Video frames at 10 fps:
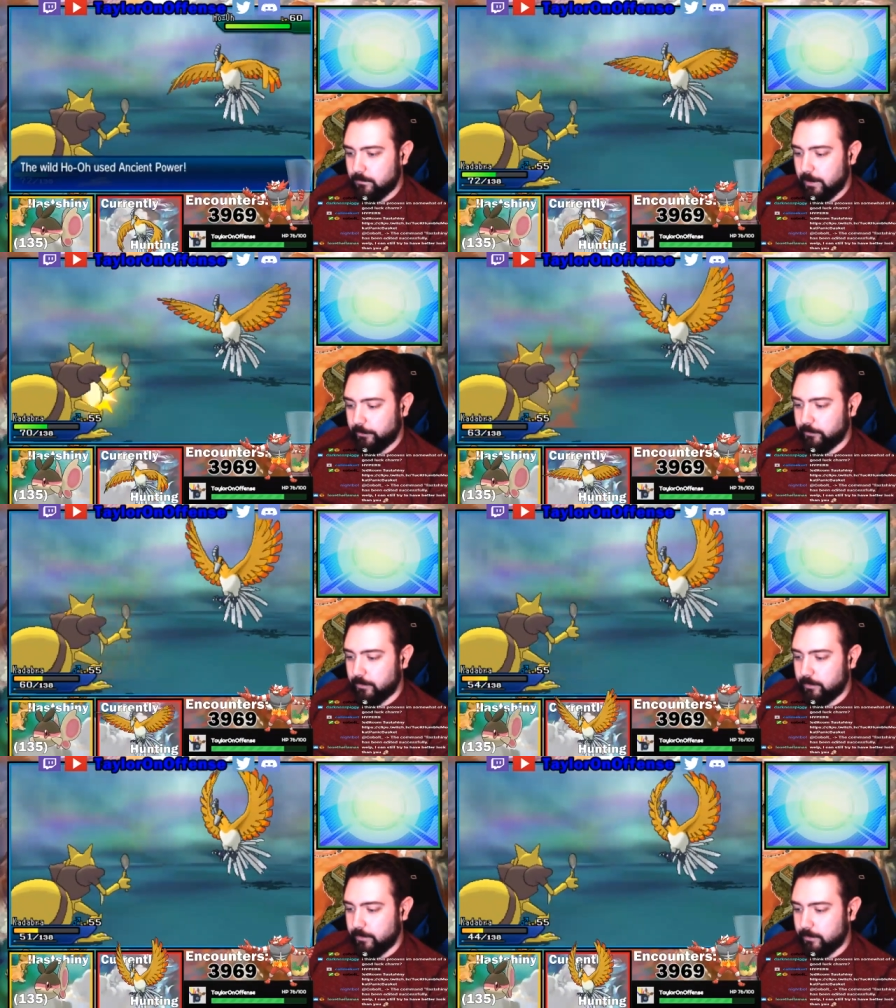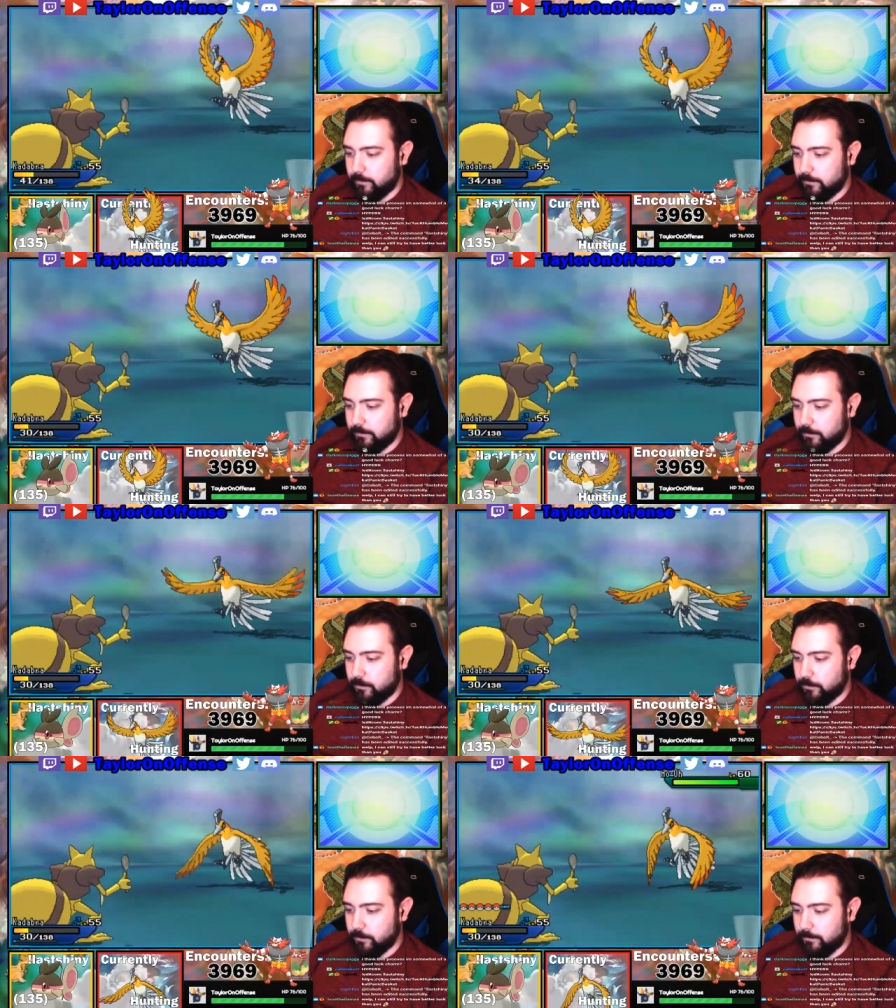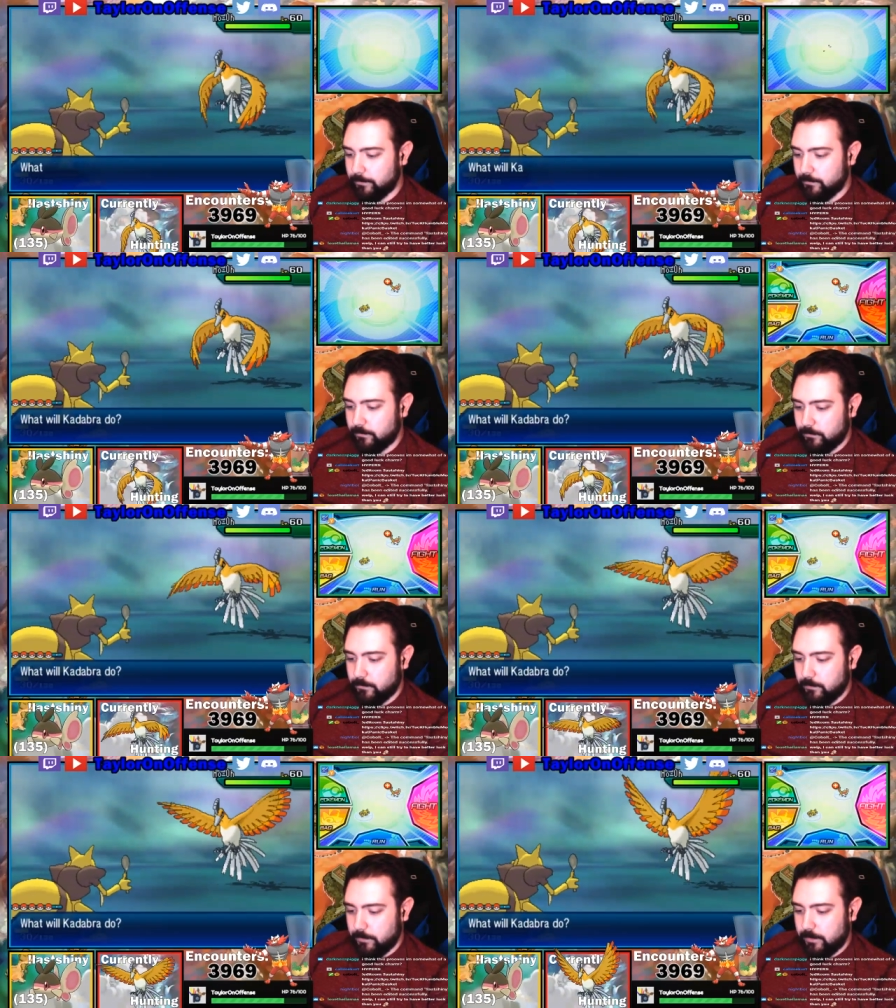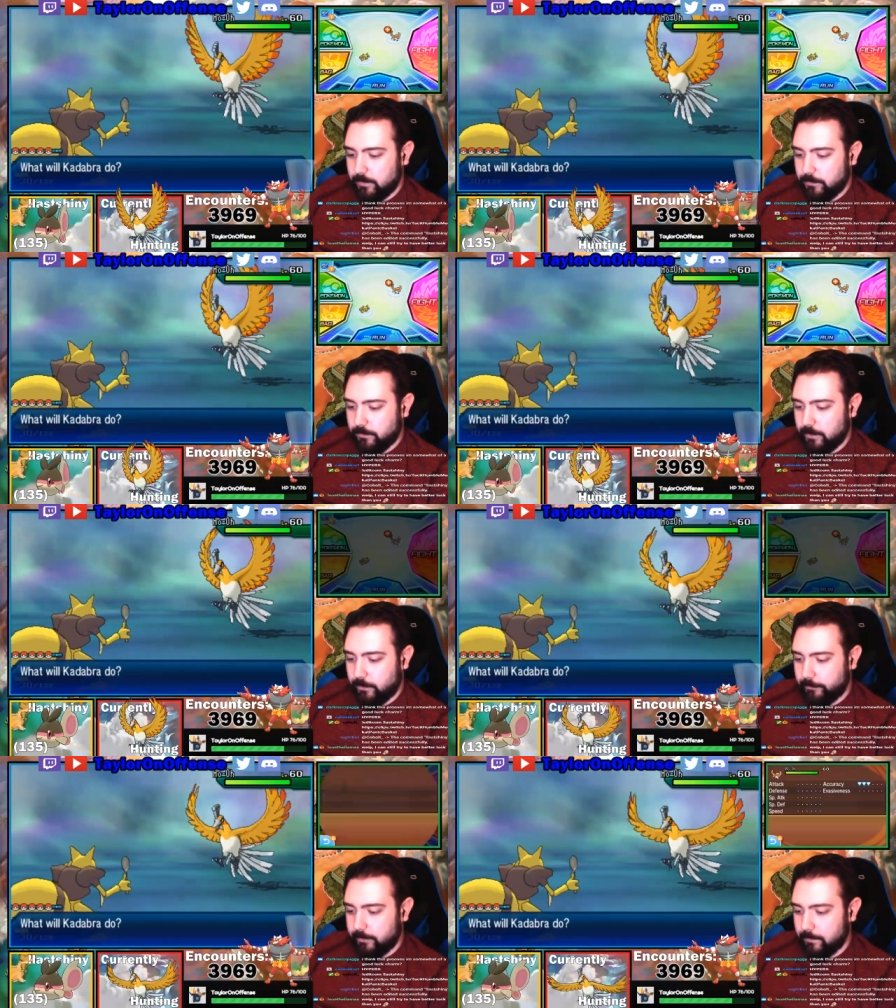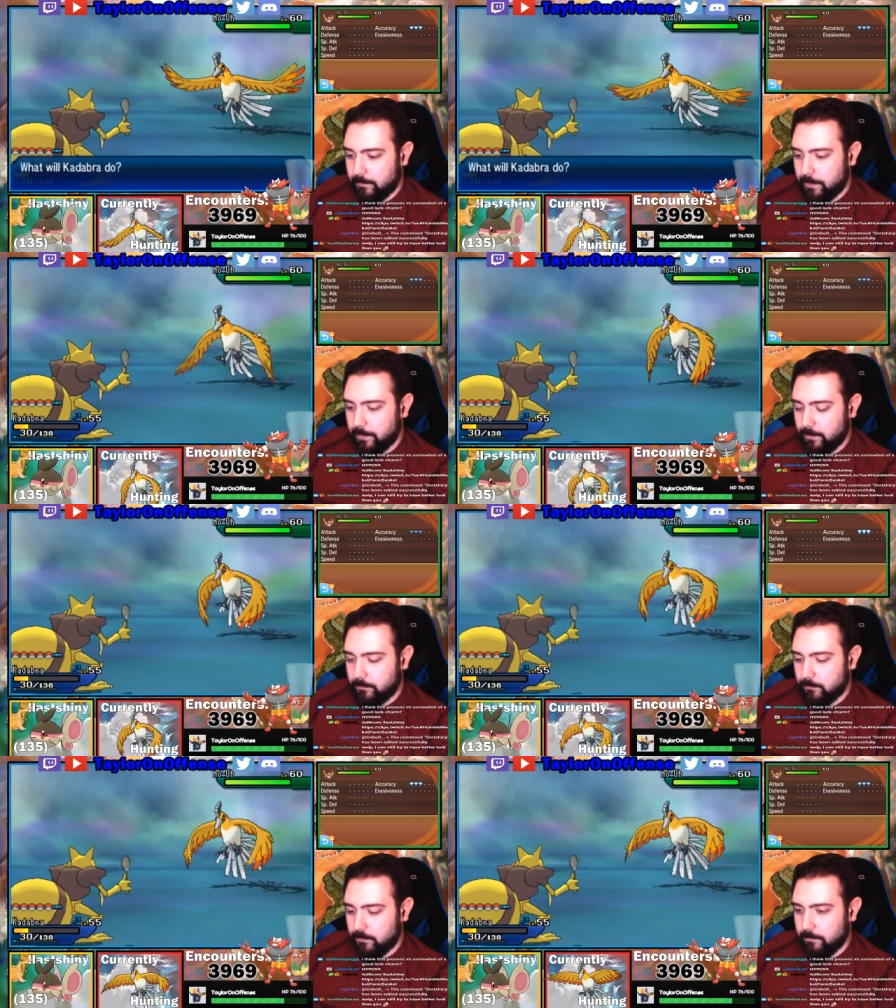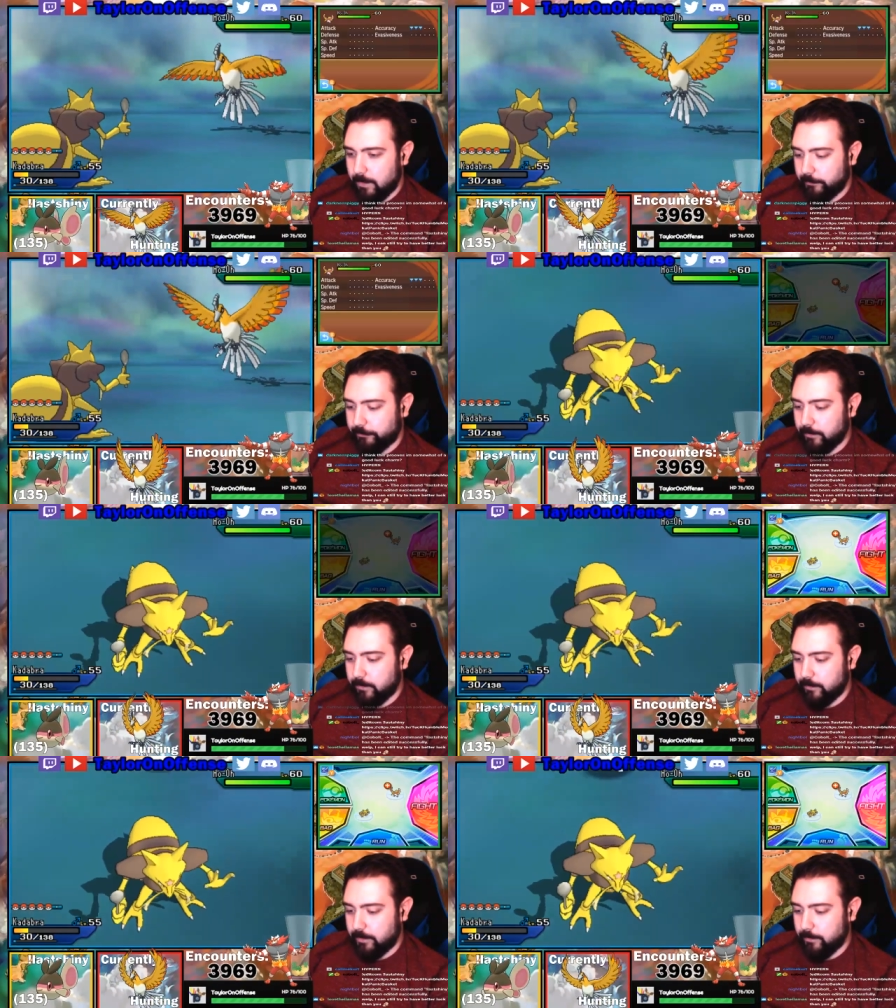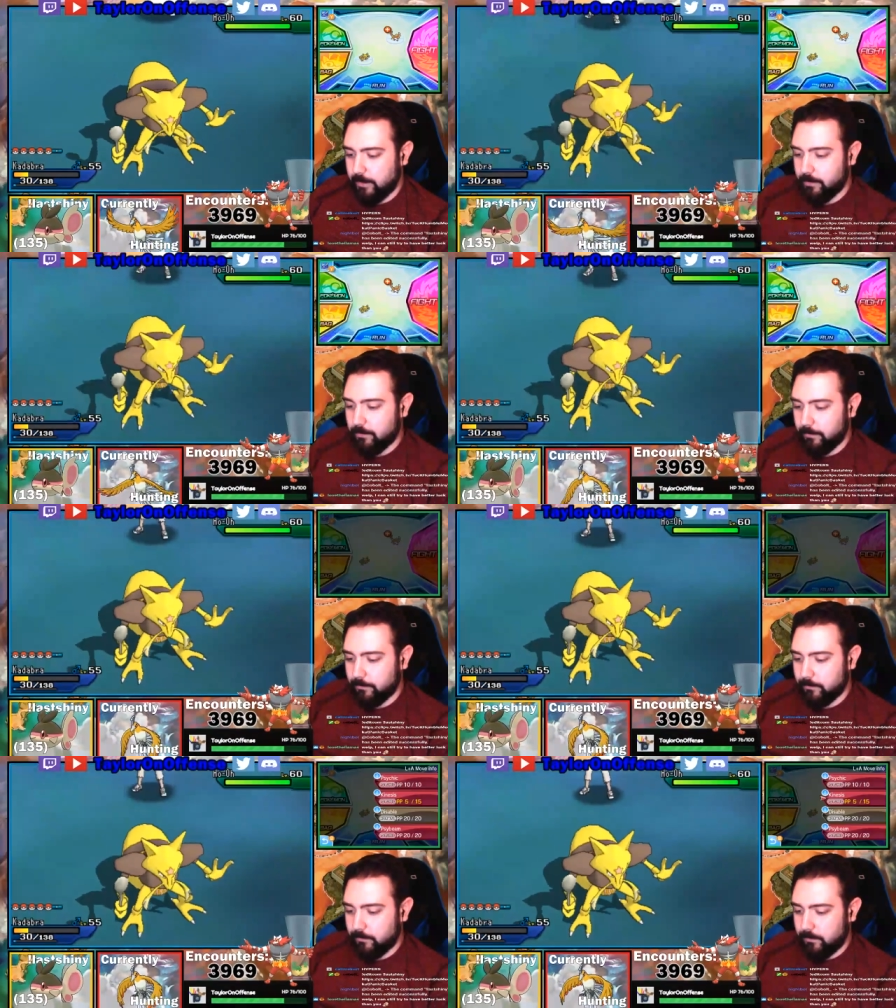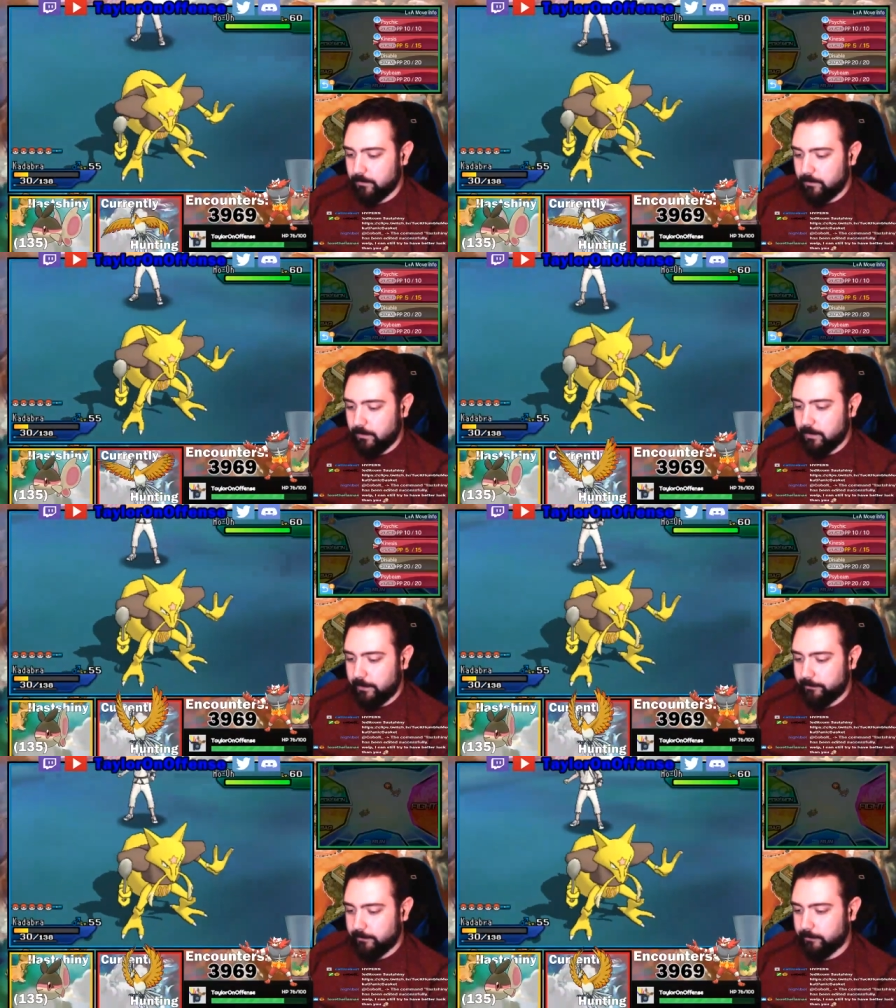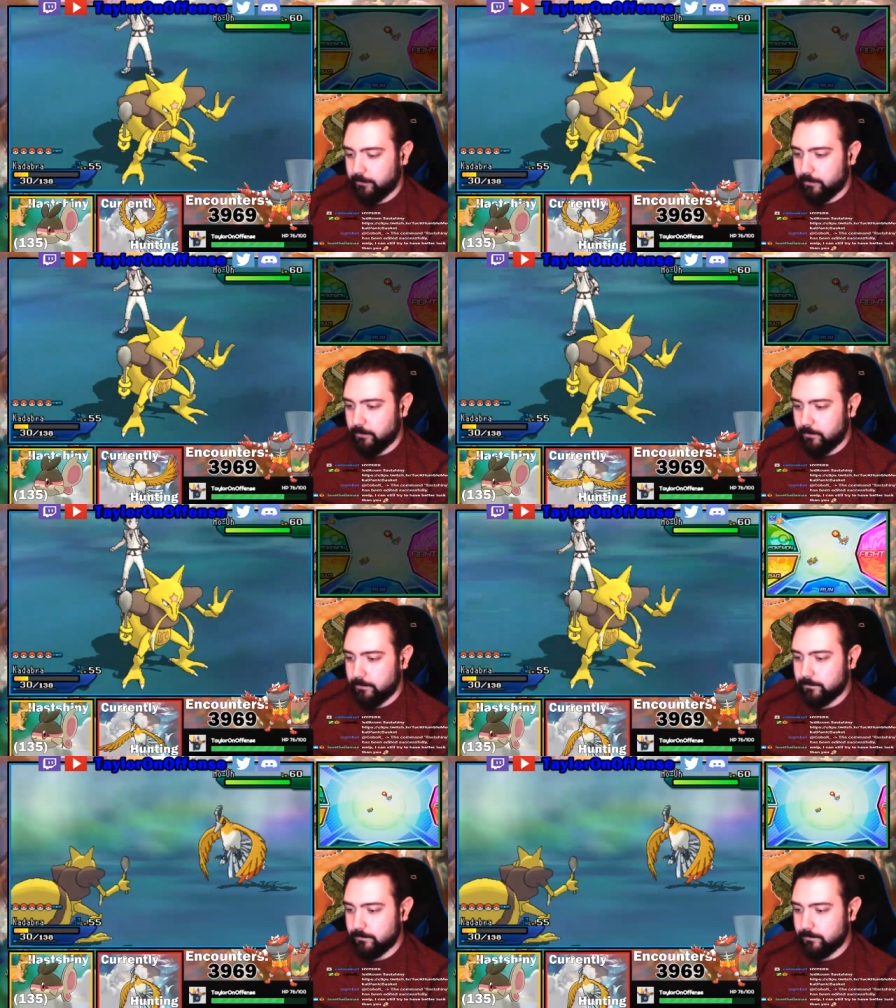Yeah, actually fell. Okay, cool, cool, cool. What do you have for accuracy? -3. Okay, we keep going. Kinesis, go.